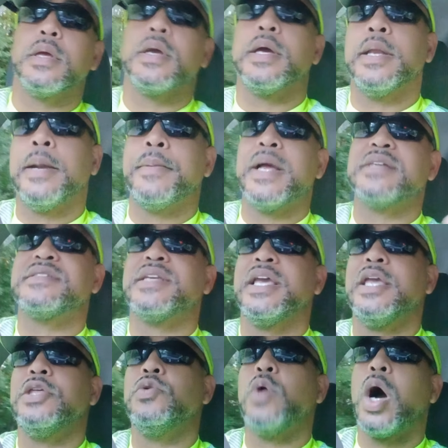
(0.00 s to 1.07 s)
And I'm not
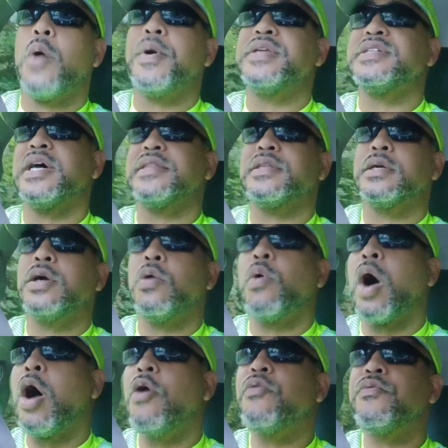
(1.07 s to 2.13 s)
saying you always have to go
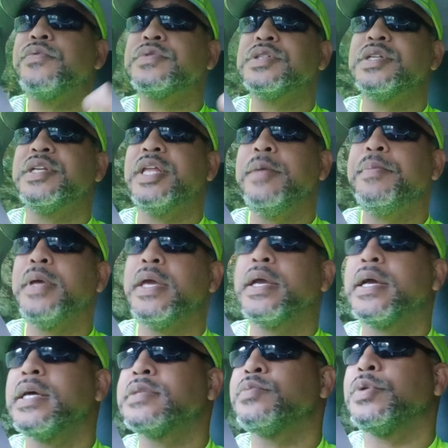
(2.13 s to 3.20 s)
off to the deep end,
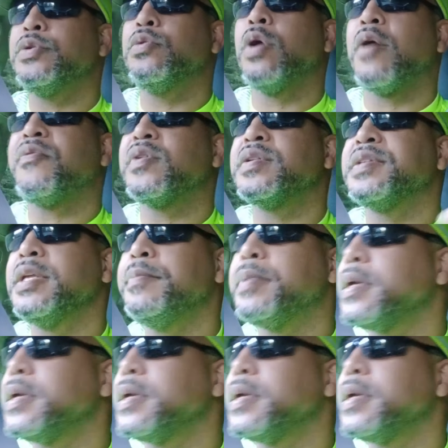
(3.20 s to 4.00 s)
because when you go off on the deep